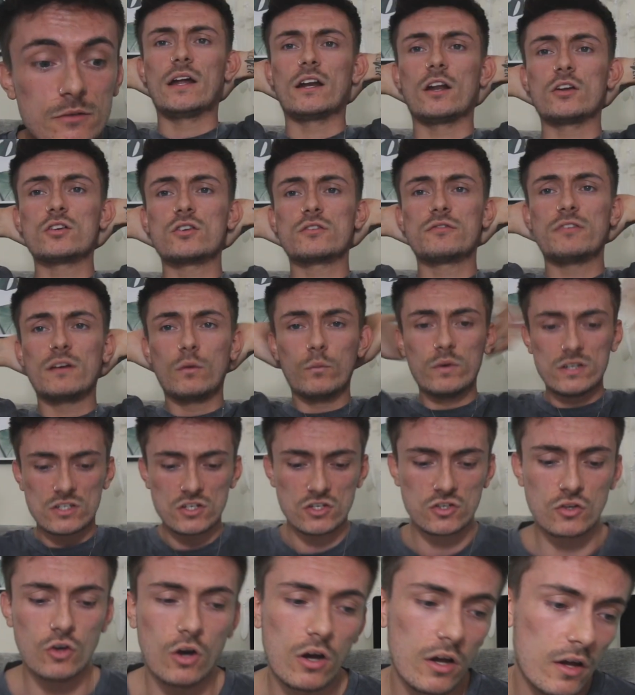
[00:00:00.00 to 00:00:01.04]
and I just think we
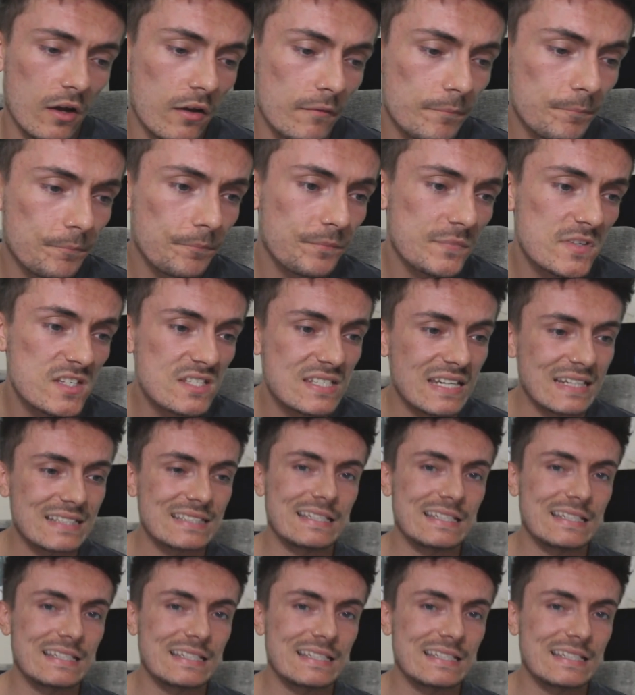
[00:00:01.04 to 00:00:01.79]
just gotta stick